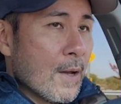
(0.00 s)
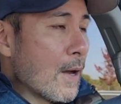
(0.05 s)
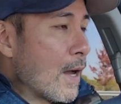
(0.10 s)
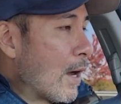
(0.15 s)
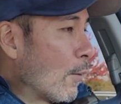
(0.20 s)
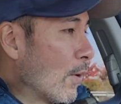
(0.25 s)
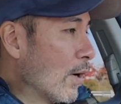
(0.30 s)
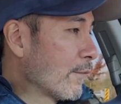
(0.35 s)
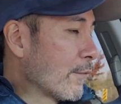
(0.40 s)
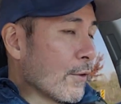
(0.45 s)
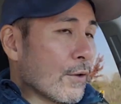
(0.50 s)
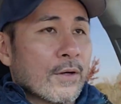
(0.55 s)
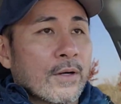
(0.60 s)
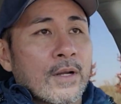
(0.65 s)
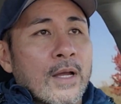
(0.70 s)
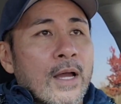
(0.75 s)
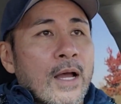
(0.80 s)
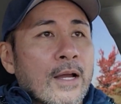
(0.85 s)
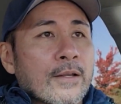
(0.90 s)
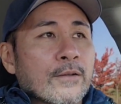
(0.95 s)
However,
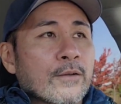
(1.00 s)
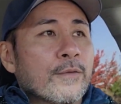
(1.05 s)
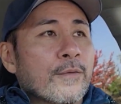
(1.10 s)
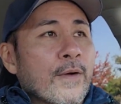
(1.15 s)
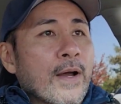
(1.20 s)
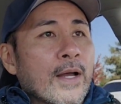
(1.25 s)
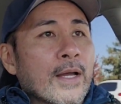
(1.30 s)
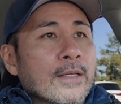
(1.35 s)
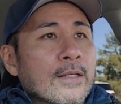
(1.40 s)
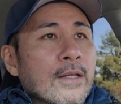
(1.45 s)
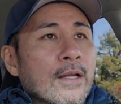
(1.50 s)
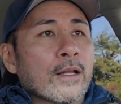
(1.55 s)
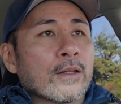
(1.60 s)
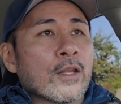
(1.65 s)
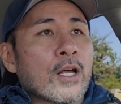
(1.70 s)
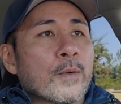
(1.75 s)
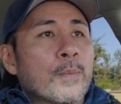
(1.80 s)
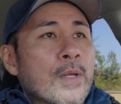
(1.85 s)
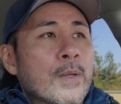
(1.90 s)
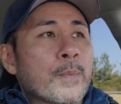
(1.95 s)
I do find a
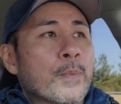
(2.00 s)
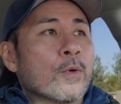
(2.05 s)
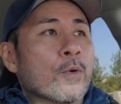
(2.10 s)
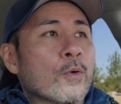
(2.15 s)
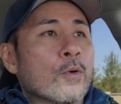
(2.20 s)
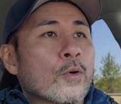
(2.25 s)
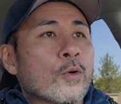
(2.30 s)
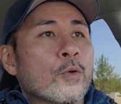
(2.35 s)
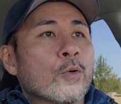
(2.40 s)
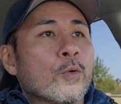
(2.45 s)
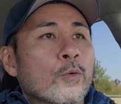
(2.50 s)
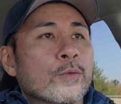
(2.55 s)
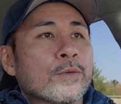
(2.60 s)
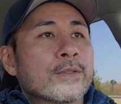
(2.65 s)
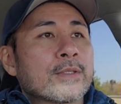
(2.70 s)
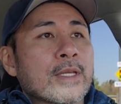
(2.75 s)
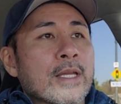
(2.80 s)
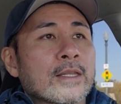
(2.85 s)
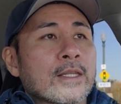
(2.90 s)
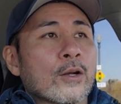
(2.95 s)
lot of people who
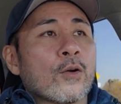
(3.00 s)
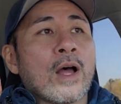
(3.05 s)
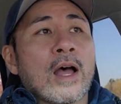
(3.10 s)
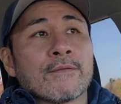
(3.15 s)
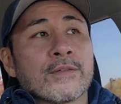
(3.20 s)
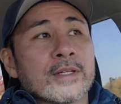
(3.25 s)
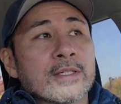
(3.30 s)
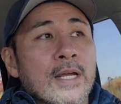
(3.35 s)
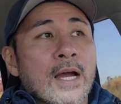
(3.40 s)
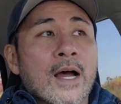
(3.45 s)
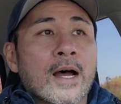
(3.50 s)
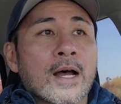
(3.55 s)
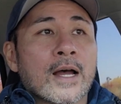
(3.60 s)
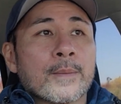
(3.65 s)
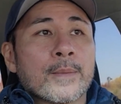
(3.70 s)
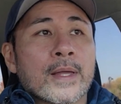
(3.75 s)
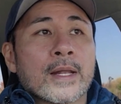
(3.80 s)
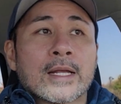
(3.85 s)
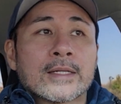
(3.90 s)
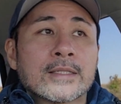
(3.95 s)
say they don't have any
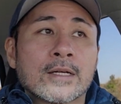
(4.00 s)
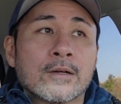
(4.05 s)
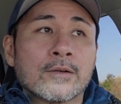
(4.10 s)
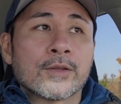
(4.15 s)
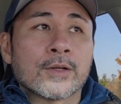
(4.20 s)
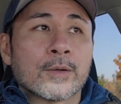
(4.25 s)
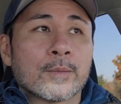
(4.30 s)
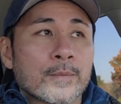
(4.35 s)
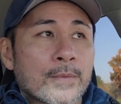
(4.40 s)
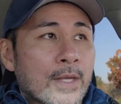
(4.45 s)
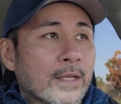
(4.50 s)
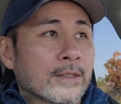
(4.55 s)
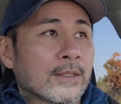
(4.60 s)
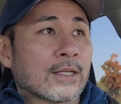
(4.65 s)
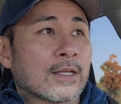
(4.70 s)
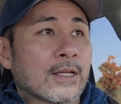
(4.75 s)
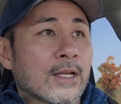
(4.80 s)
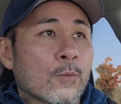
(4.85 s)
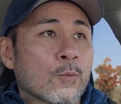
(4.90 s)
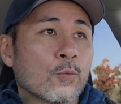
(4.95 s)
time, and I tell them that they
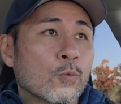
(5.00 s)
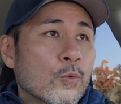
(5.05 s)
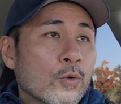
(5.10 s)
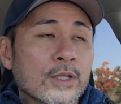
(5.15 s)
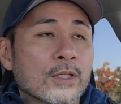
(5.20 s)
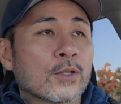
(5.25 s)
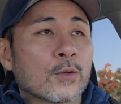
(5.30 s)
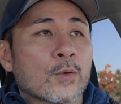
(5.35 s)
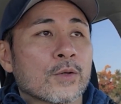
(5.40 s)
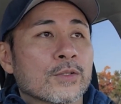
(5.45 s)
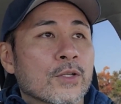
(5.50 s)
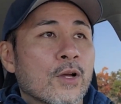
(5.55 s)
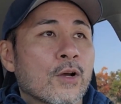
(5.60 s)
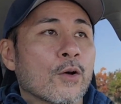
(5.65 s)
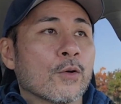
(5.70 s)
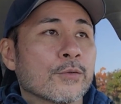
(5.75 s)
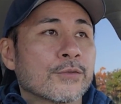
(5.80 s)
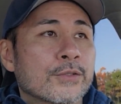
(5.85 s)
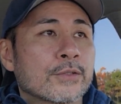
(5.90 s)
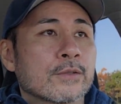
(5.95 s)
can get really good
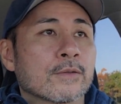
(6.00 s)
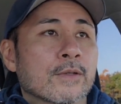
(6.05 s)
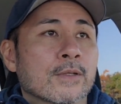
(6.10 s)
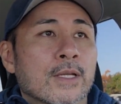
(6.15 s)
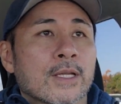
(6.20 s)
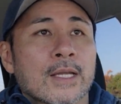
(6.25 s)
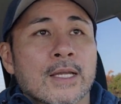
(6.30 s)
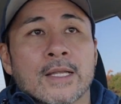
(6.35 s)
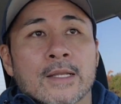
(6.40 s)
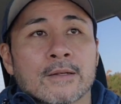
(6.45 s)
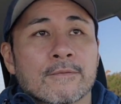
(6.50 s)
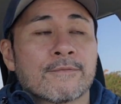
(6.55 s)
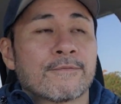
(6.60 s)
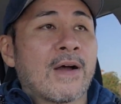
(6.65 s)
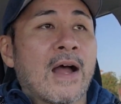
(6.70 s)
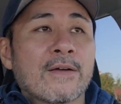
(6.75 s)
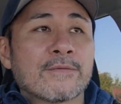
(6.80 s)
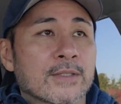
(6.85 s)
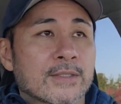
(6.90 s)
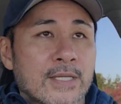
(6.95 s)
results in
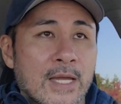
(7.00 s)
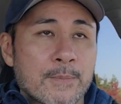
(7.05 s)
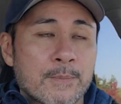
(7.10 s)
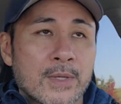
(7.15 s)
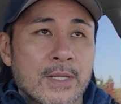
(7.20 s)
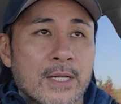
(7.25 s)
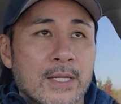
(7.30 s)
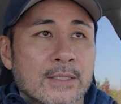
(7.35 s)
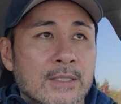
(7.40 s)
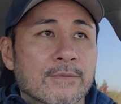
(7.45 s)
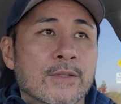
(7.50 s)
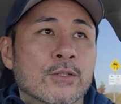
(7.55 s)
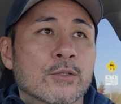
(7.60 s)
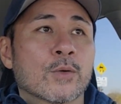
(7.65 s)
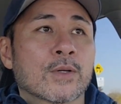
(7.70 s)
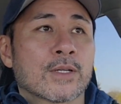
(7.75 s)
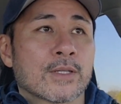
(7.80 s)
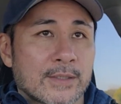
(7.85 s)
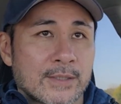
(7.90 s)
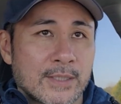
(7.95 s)
5 to 10 minutes if they do
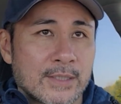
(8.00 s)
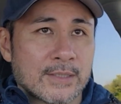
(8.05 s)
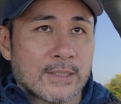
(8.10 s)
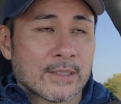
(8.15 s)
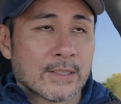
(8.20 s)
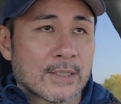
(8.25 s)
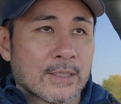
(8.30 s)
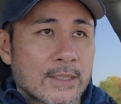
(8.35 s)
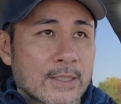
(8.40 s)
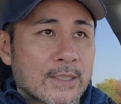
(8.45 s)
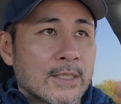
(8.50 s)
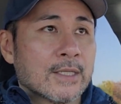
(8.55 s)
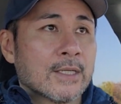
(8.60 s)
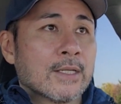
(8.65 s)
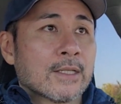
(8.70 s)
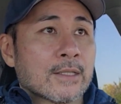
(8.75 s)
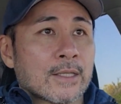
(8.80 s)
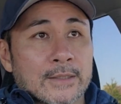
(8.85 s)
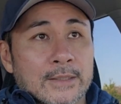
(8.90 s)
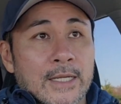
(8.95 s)
it consistently,
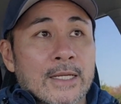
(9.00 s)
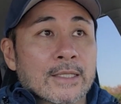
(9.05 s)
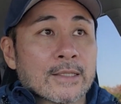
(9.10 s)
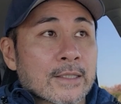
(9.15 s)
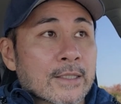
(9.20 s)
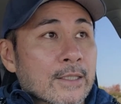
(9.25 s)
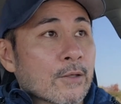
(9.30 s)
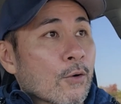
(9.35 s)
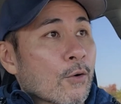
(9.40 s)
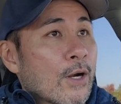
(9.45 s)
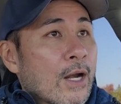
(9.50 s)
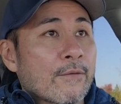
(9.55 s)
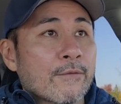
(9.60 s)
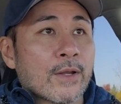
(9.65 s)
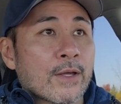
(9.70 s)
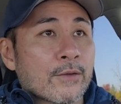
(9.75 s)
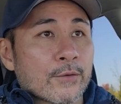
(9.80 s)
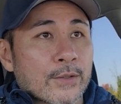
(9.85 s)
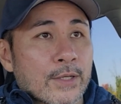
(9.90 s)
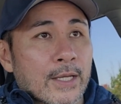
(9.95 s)
like daily or every
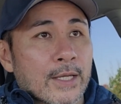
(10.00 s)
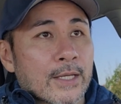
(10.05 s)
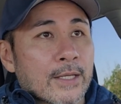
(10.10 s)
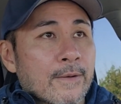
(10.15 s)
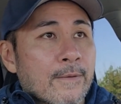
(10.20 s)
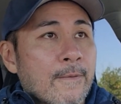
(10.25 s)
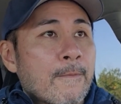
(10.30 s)
other day.